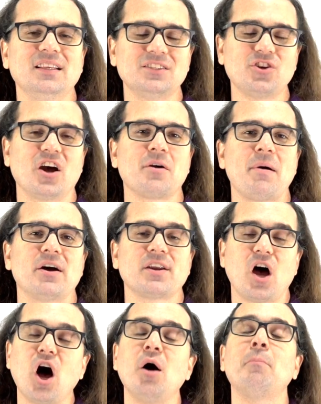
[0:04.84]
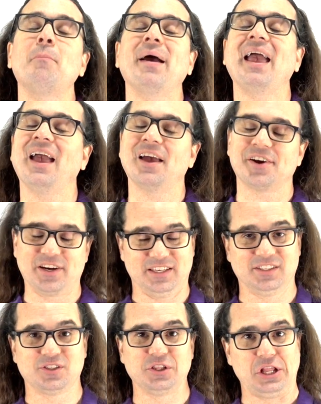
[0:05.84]
Let's talk about
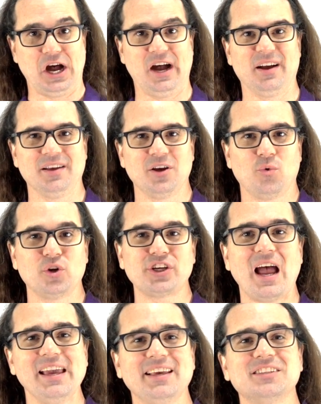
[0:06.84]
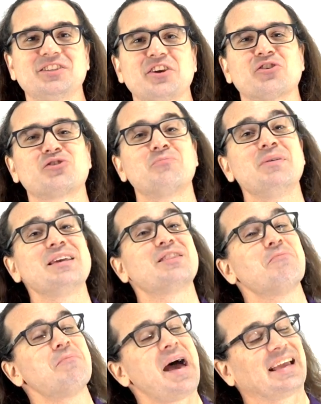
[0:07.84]
Ampere's law, which I consider to be
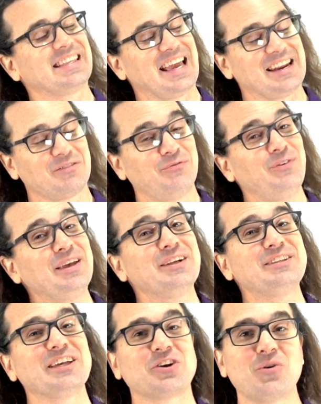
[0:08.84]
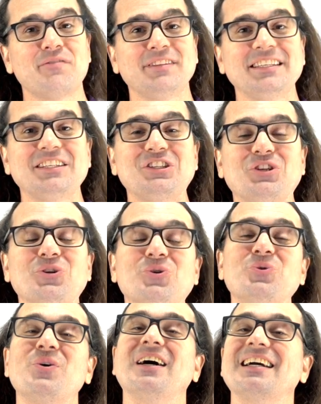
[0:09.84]
the magnetic field equivalent
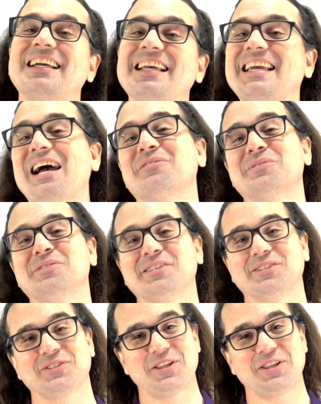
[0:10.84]
to Gauss's